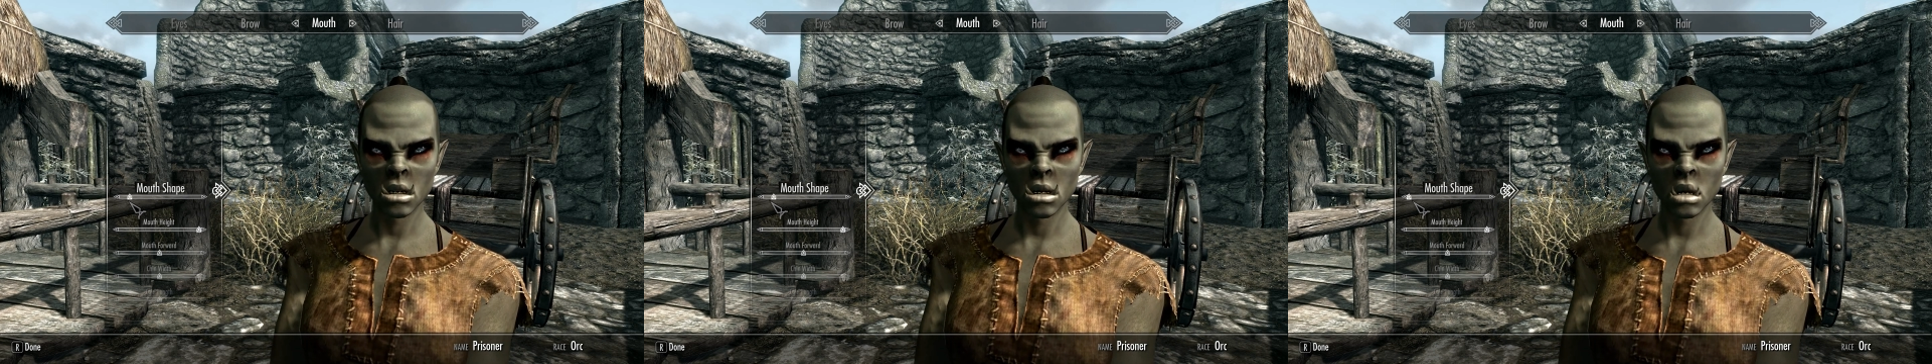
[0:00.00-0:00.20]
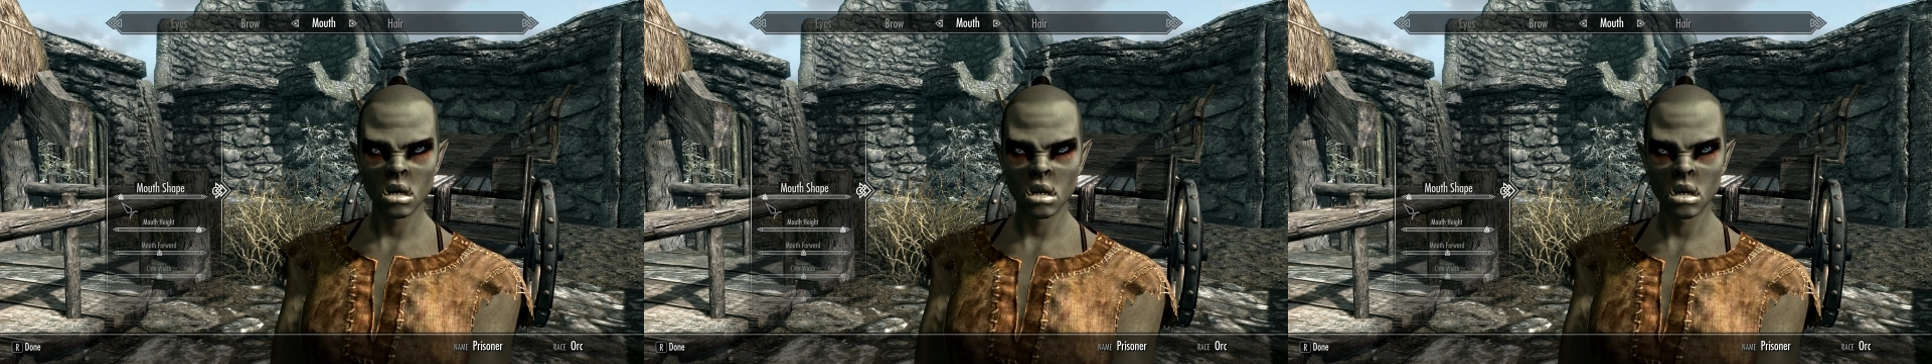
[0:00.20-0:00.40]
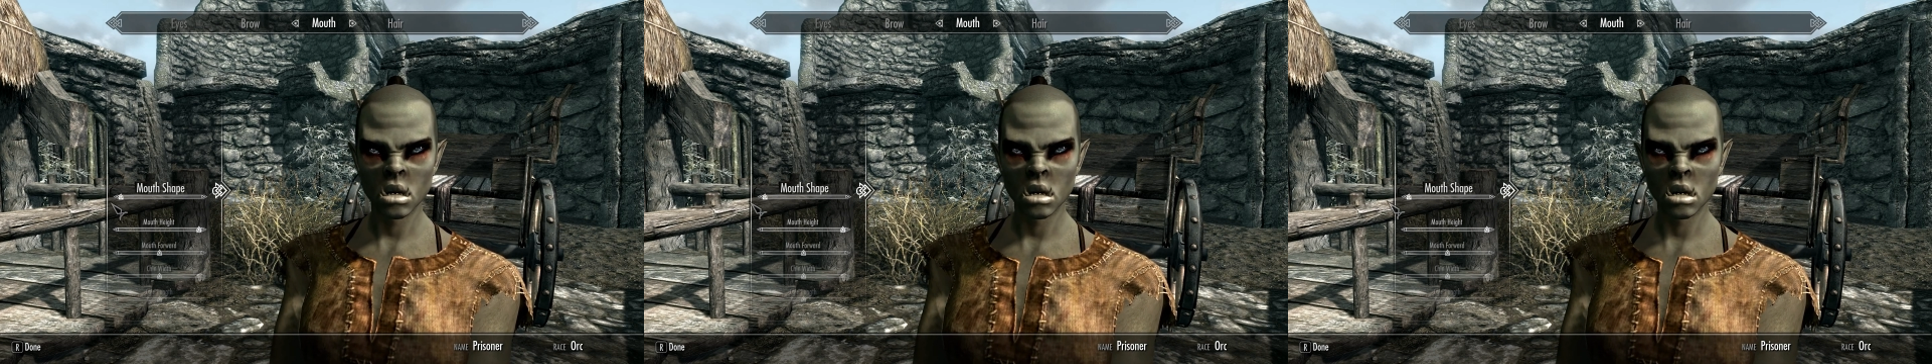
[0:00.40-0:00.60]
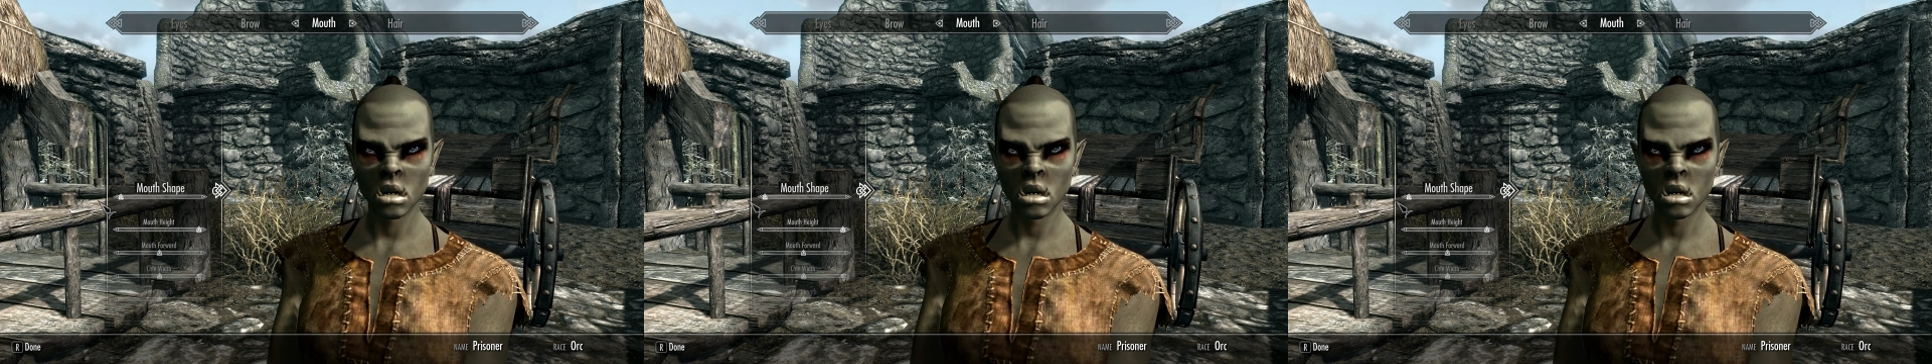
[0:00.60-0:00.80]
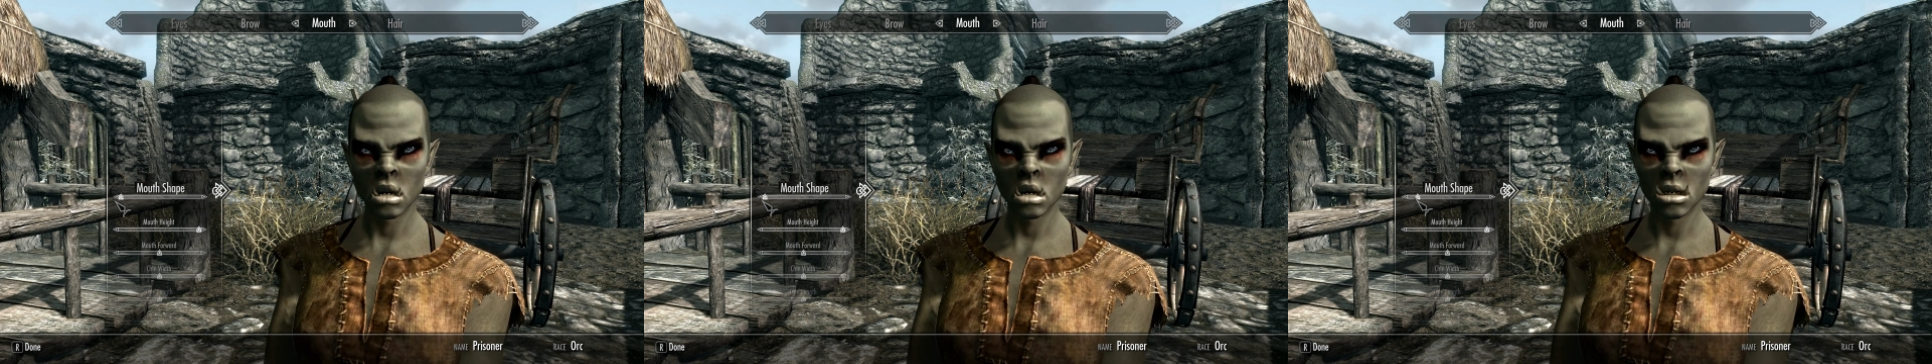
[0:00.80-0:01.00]
You can have more
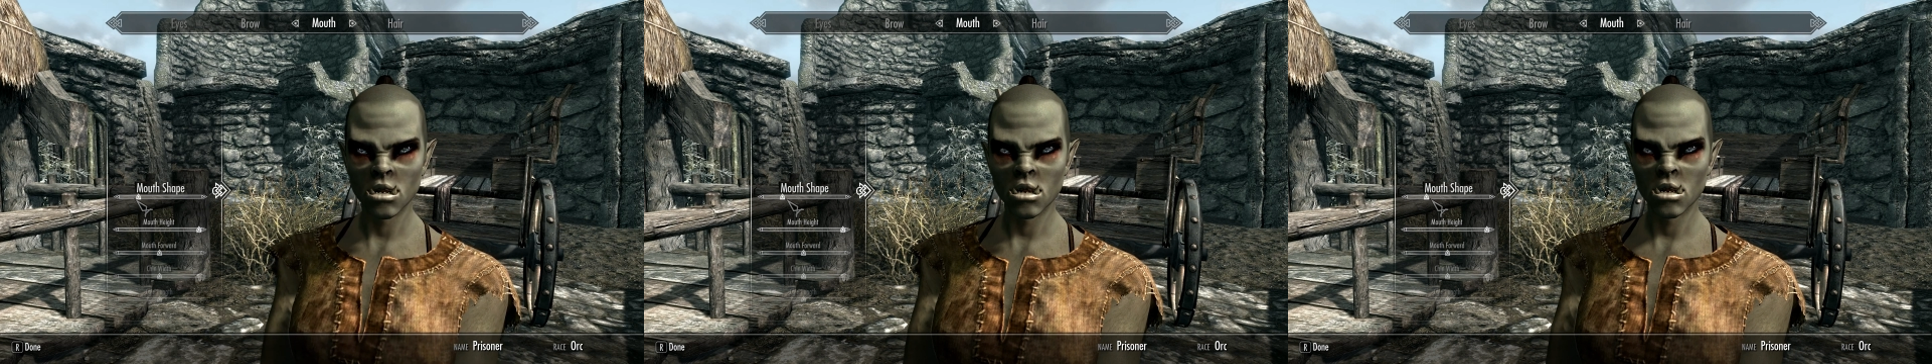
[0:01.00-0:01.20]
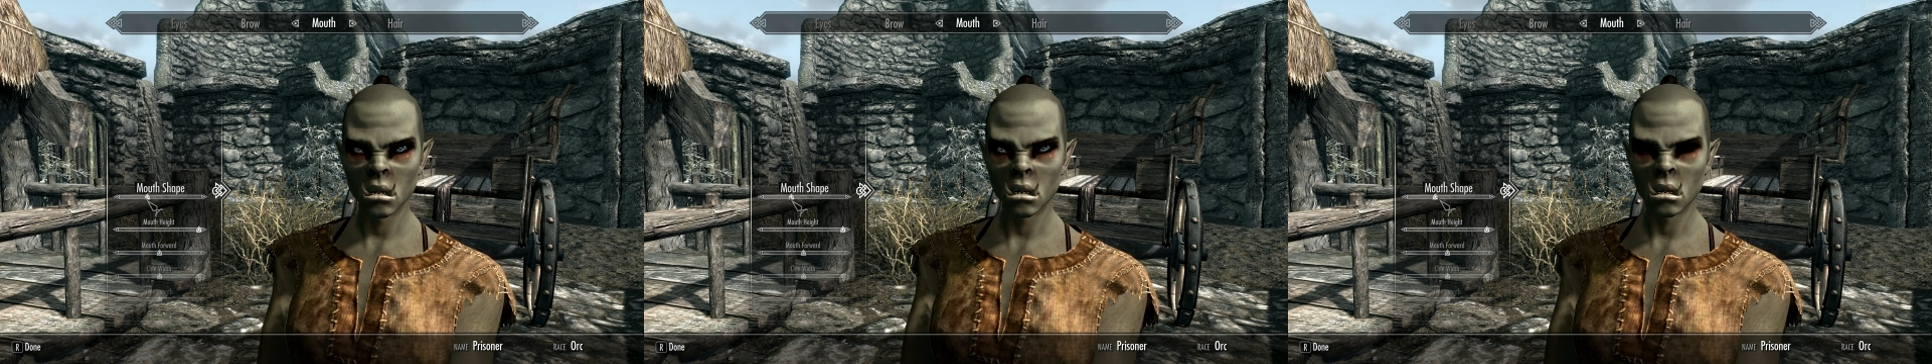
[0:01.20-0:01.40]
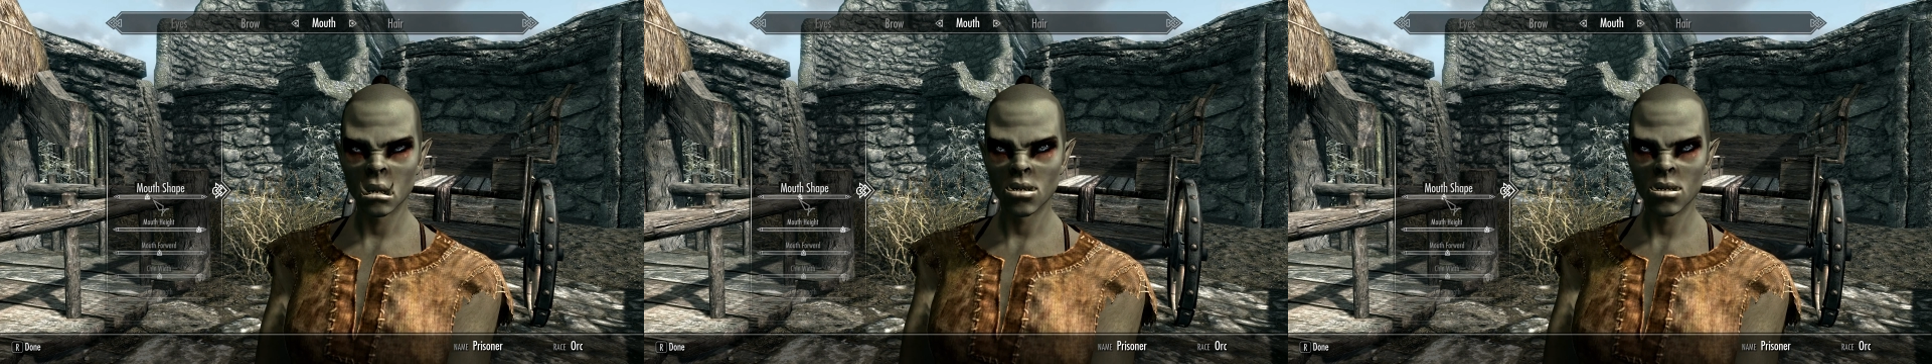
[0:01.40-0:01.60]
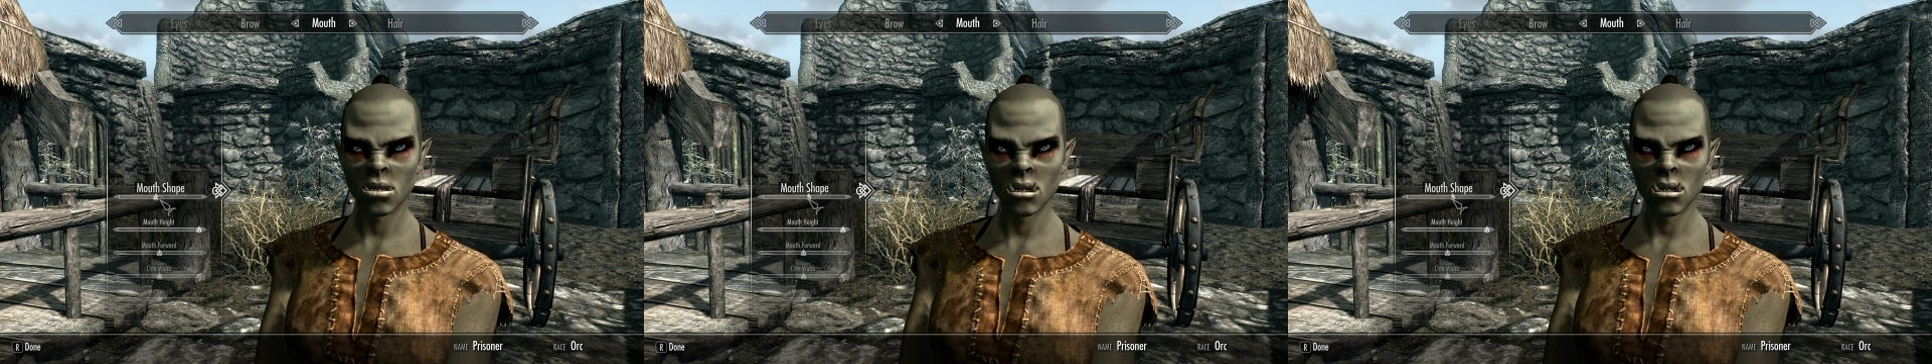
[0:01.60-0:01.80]
subtle ones